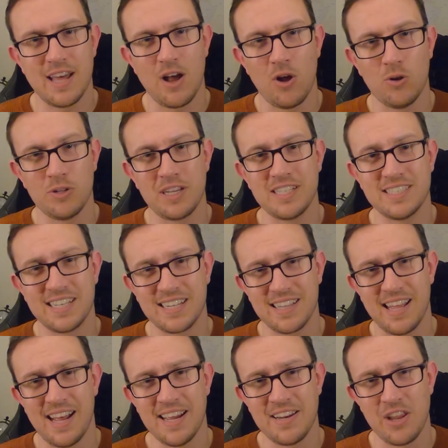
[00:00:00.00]
they're holding has
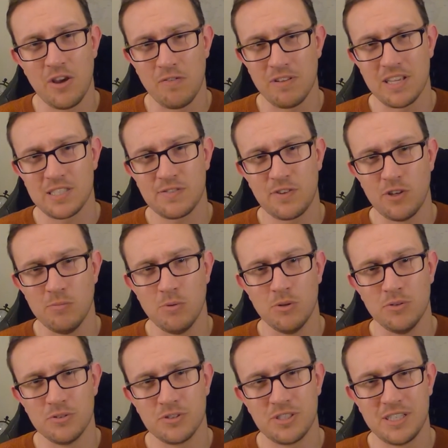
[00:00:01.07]
declined over the last few
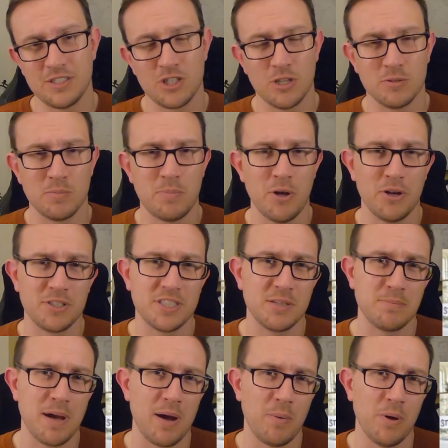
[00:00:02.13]
months in terms of
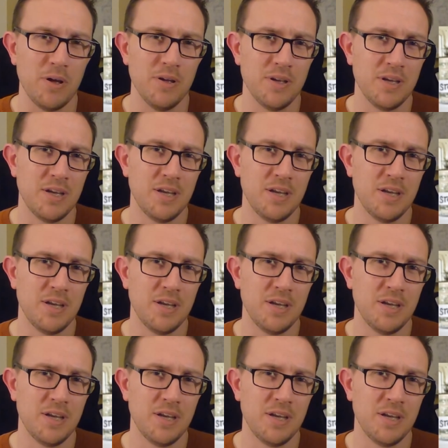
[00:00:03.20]
purchasing power.